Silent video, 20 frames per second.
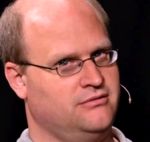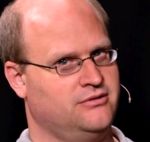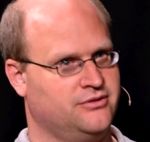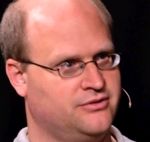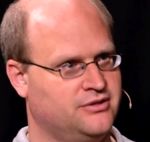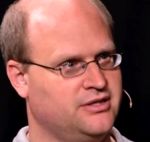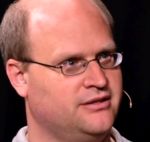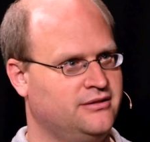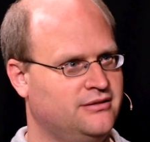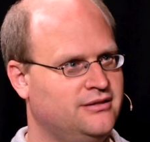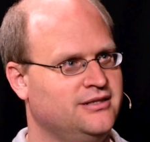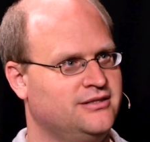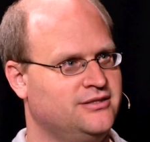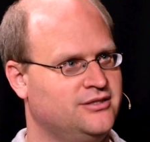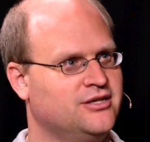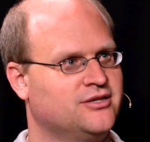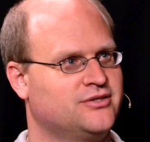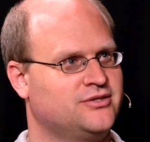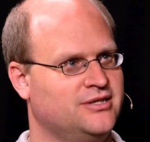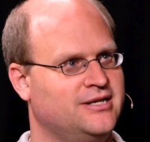Not that it's
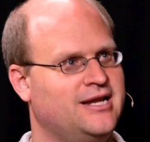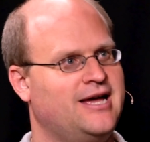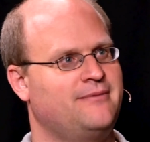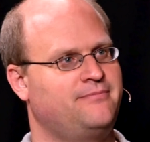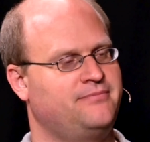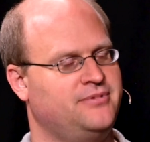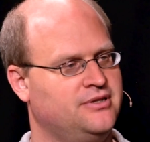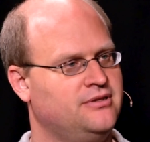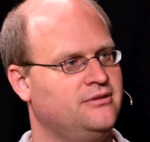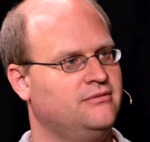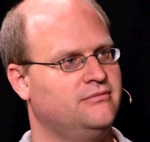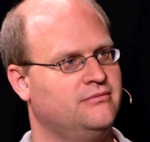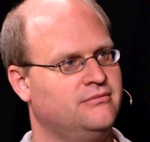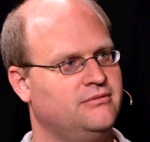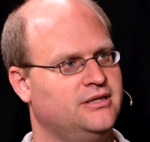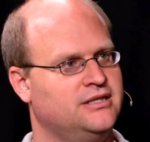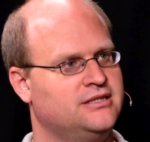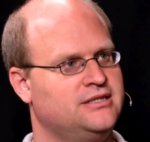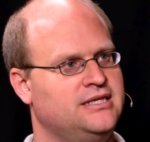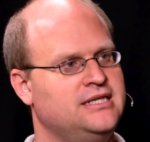just an app, but
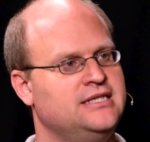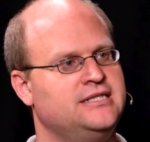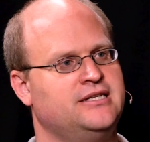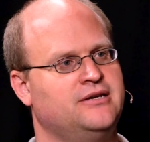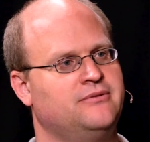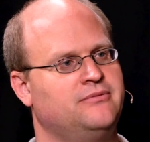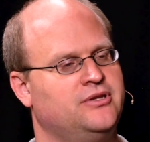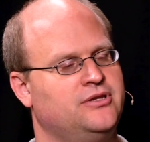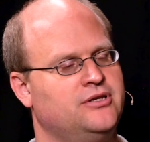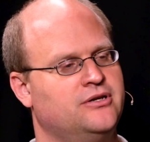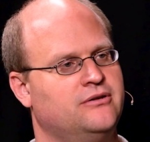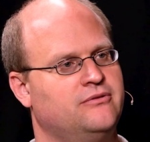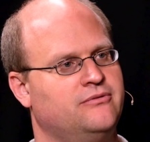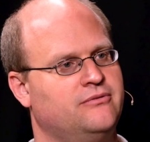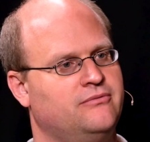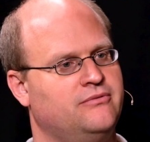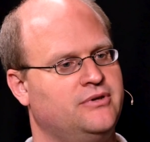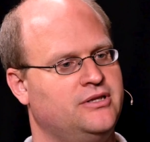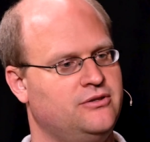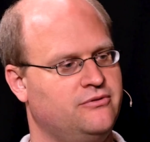it's easier
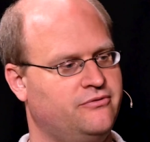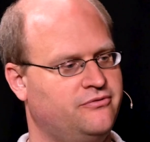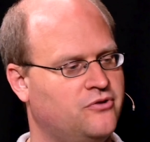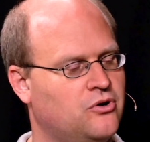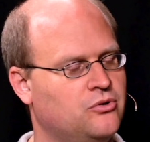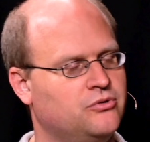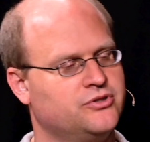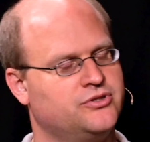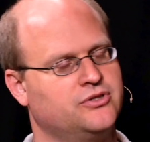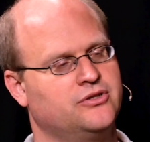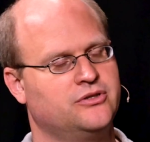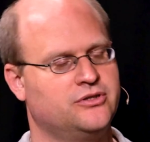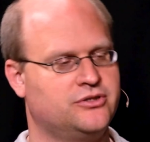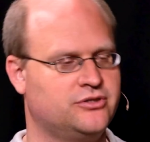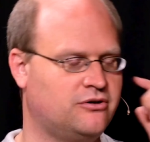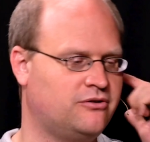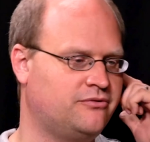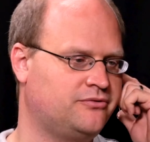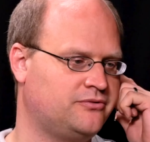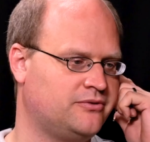when you focus on the
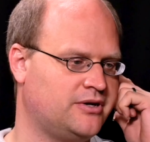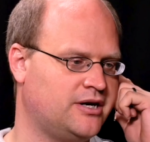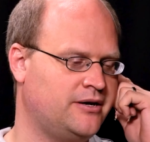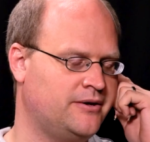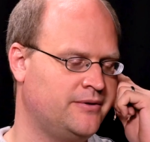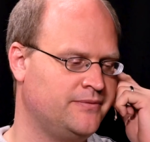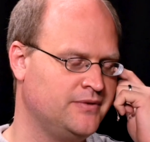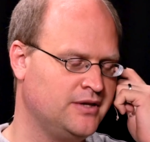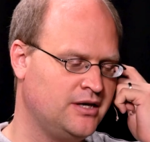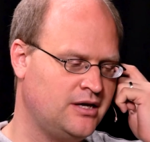software.